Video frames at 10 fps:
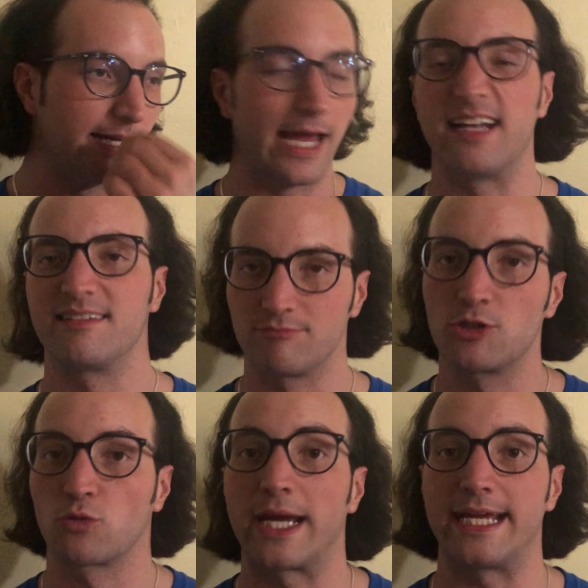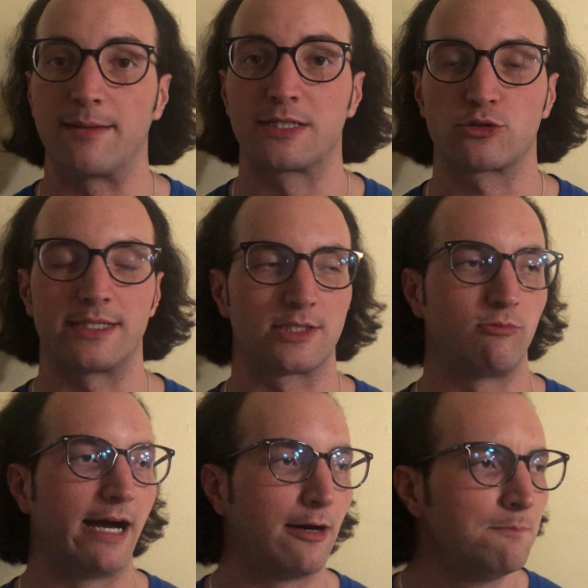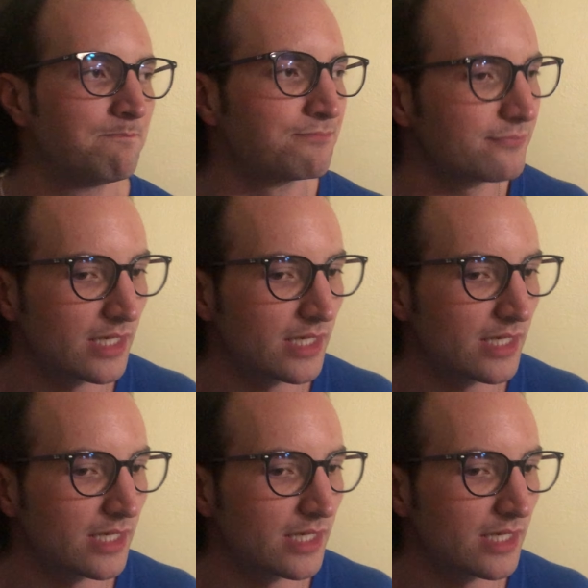and great imagery as well.